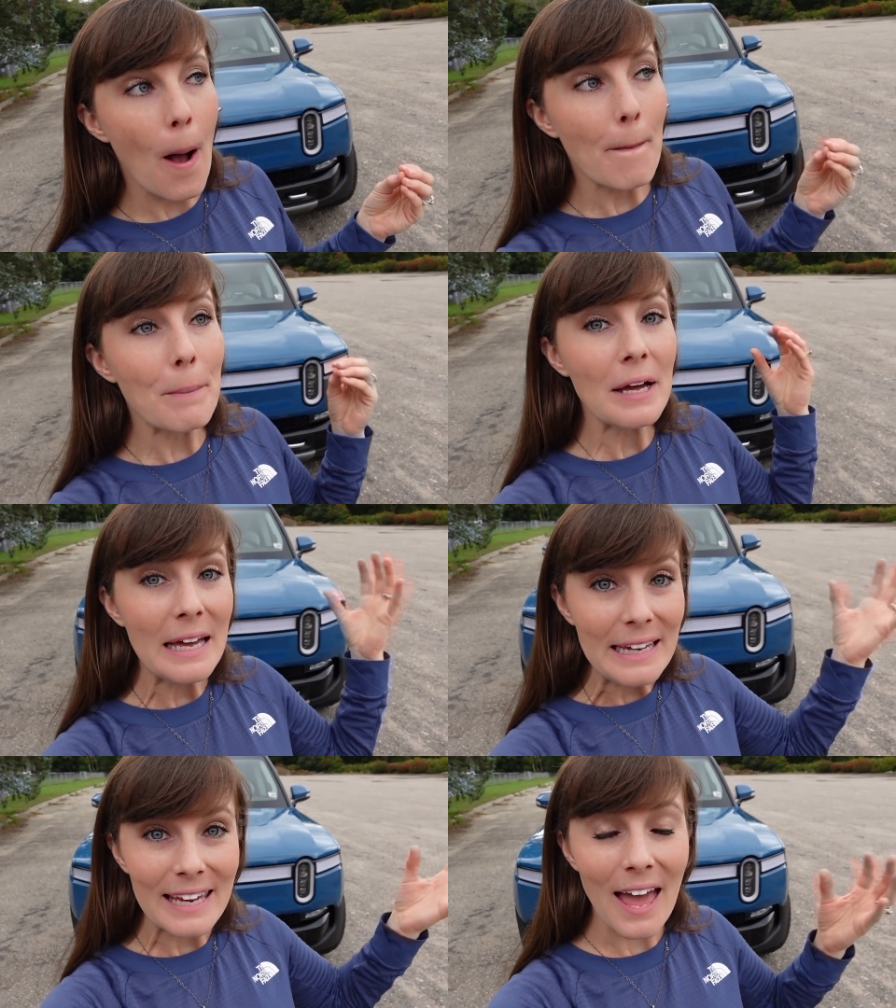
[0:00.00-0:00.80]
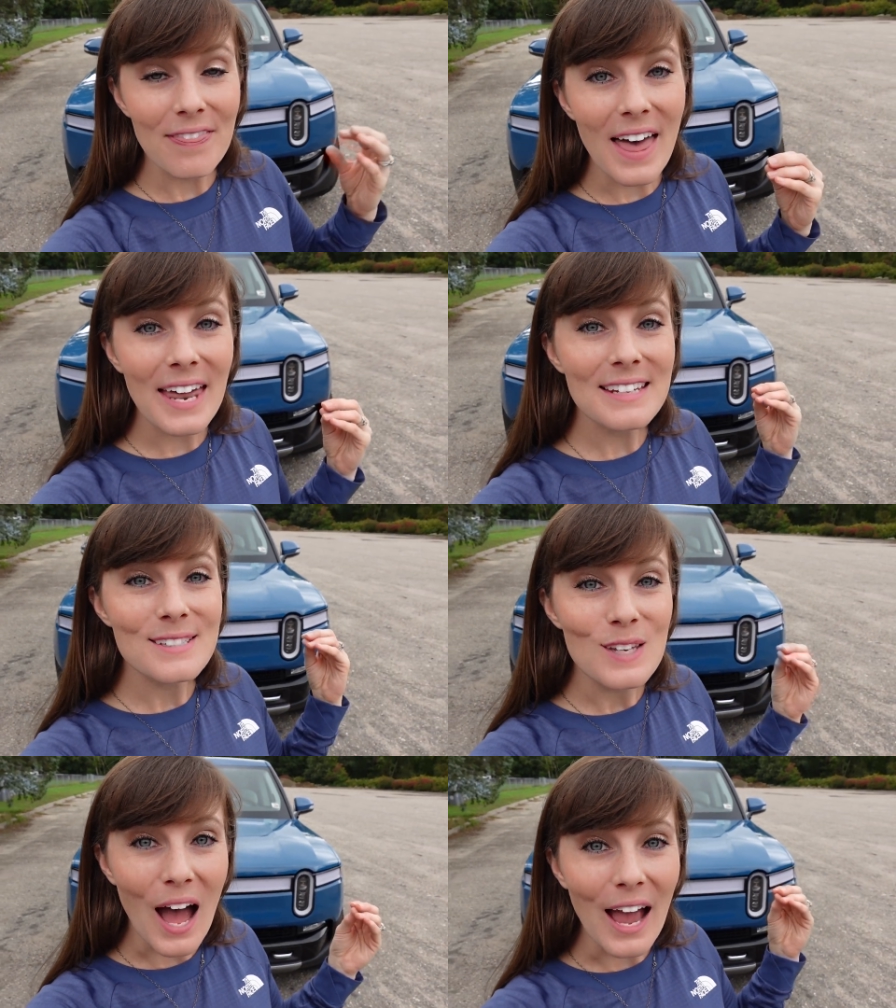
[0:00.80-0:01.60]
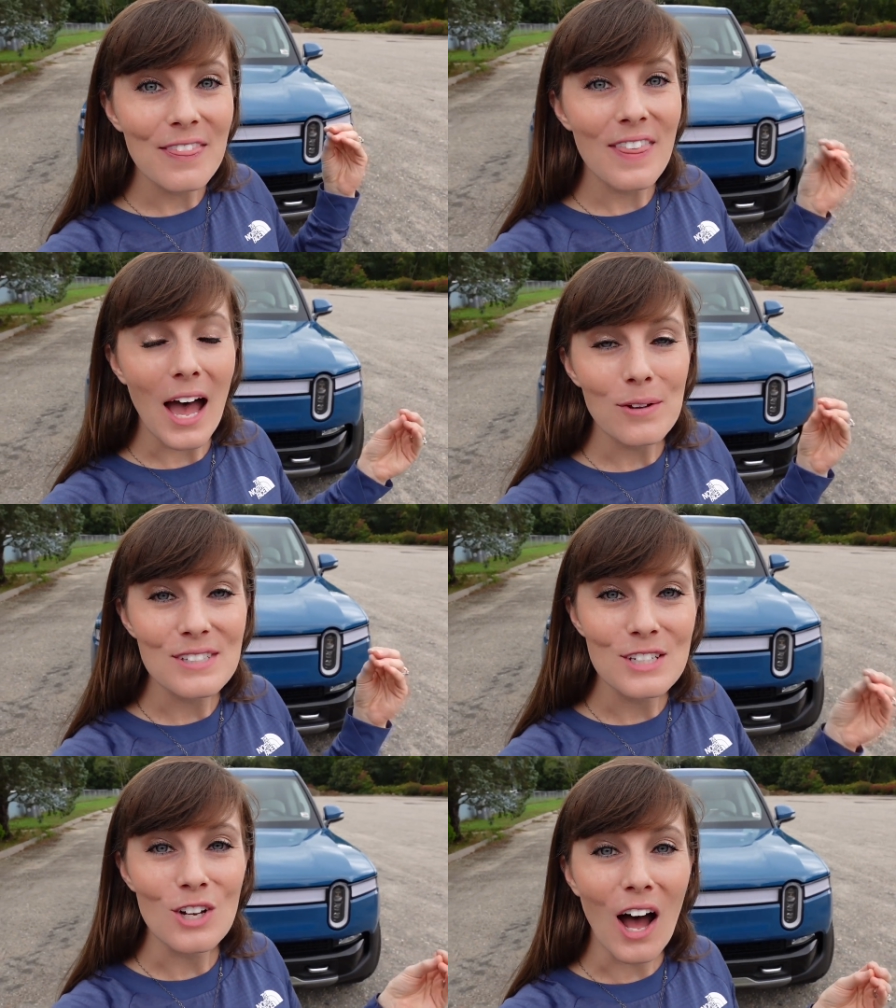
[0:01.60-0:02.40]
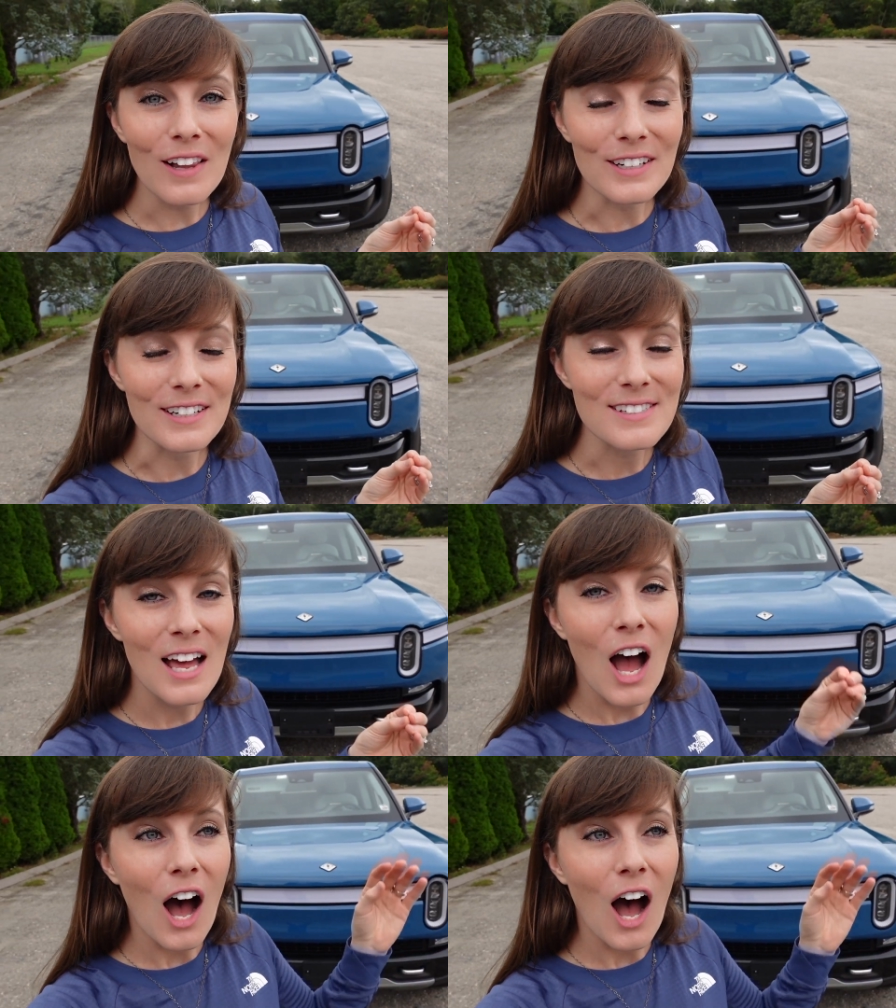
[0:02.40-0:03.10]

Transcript: but again, that is $9,000